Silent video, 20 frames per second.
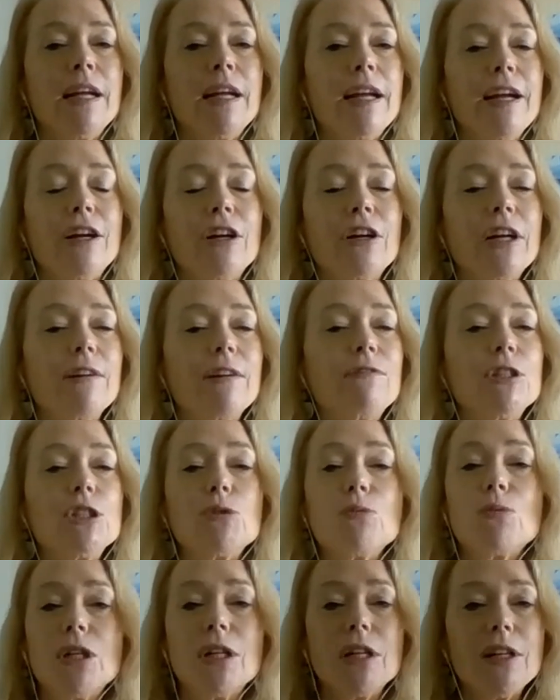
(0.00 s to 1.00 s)

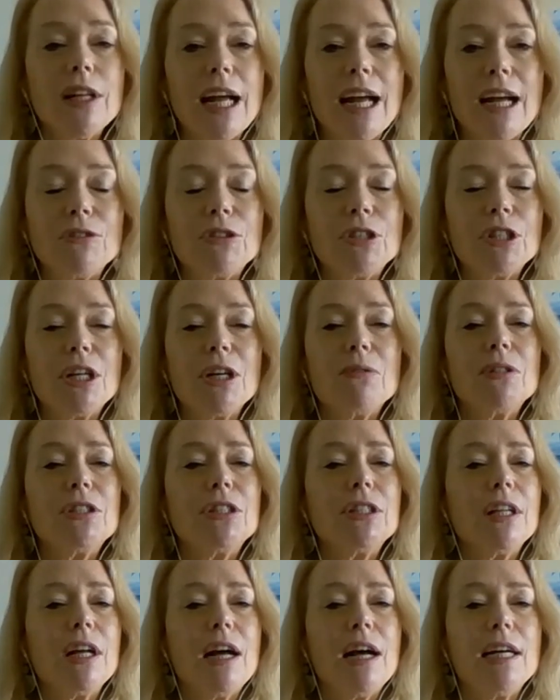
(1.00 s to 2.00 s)
caregivers weren't allowed to go
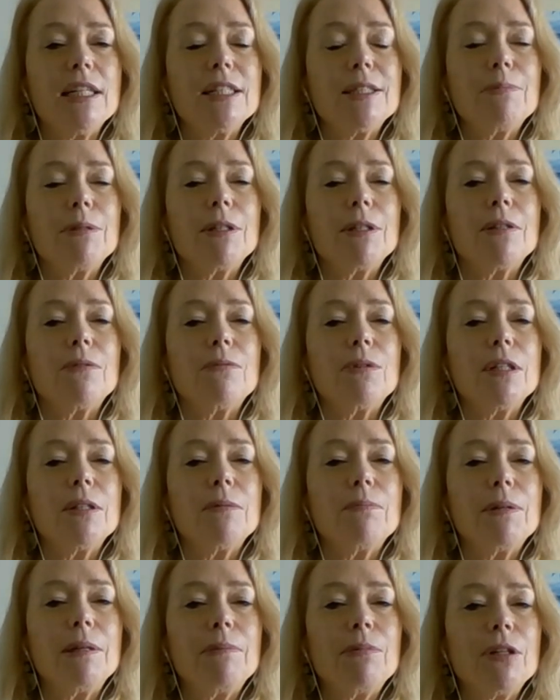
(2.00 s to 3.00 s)
into the hospital with
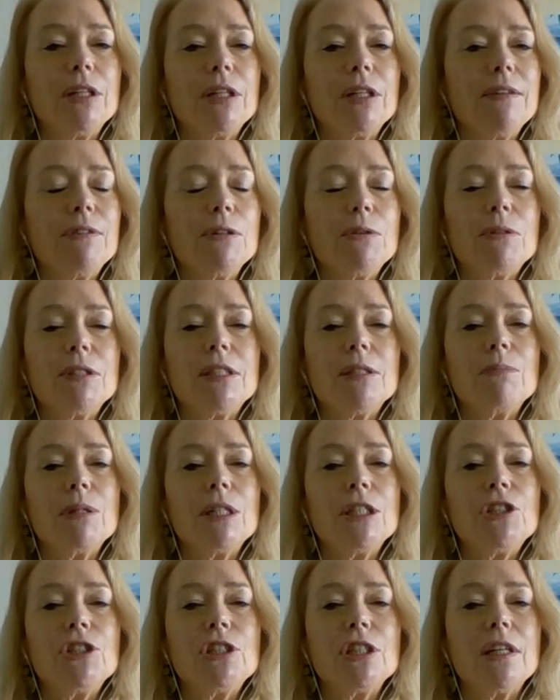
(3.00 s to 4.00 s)
people living with
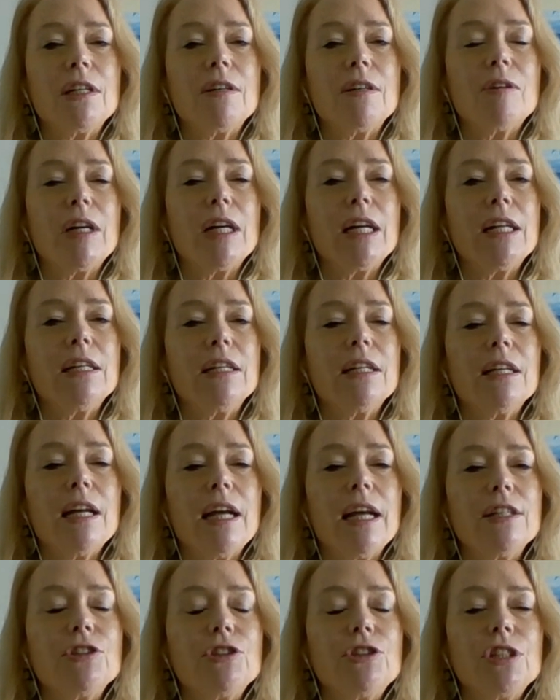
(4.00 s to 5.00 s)
dementia and
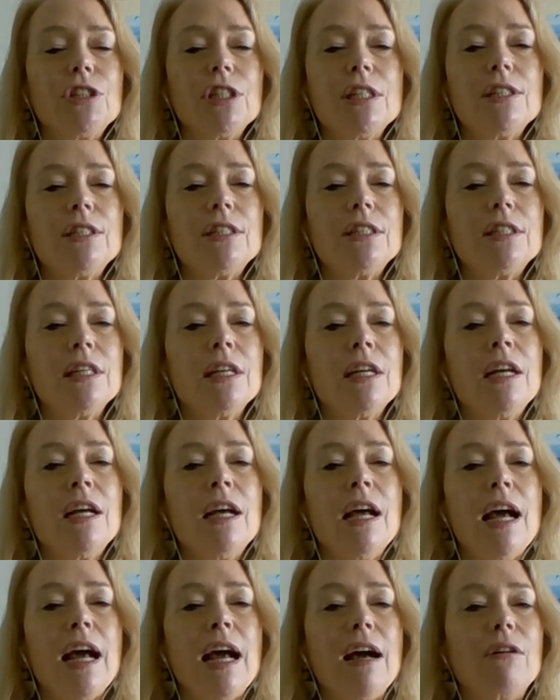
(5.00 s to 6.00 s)
and just
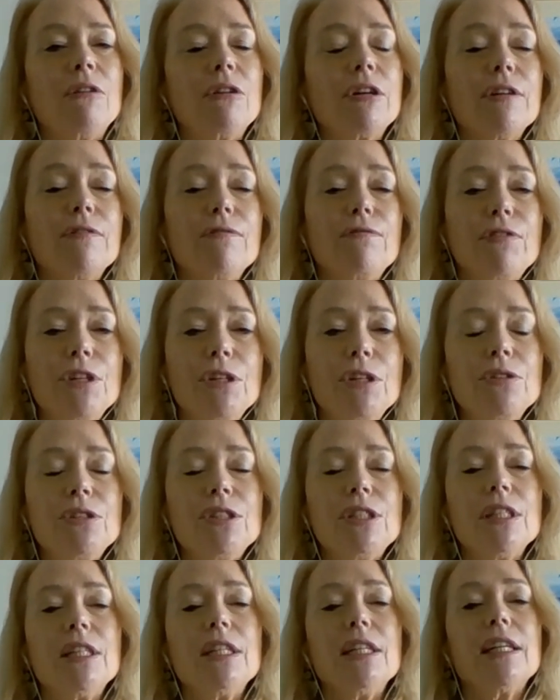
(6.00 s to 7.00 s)
how
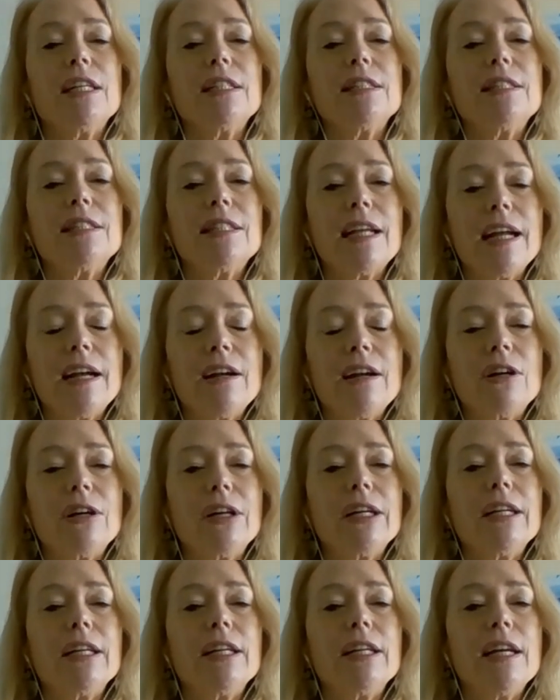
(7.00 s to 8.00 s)
confusing and
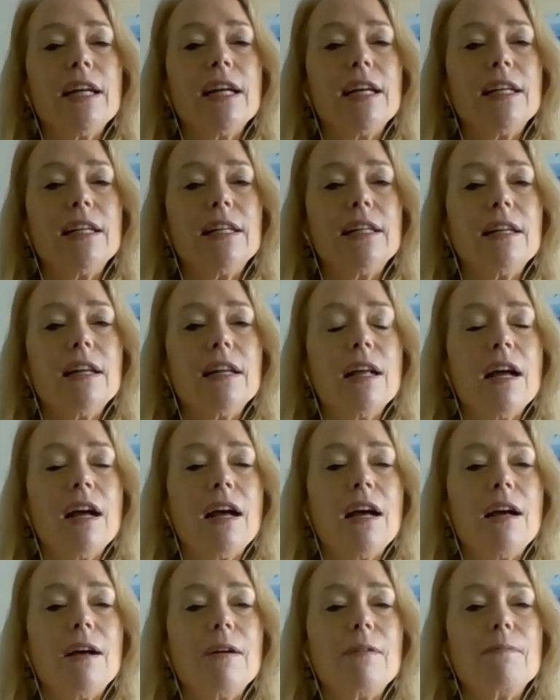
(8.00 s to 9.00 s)
scary and
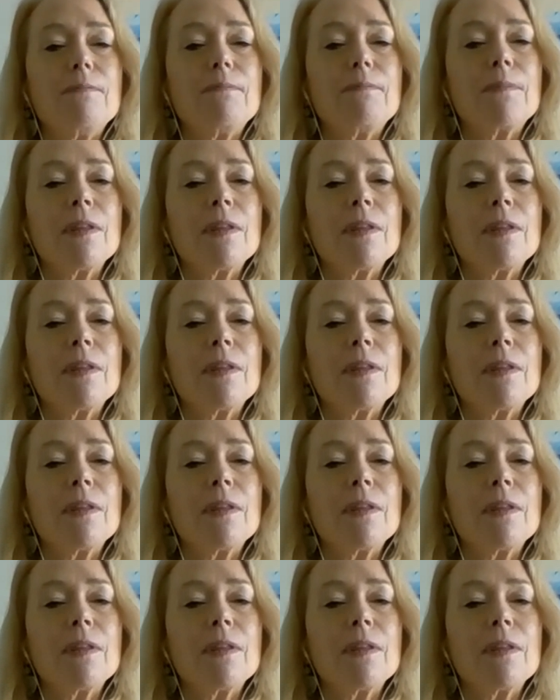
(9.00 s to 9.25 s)
um,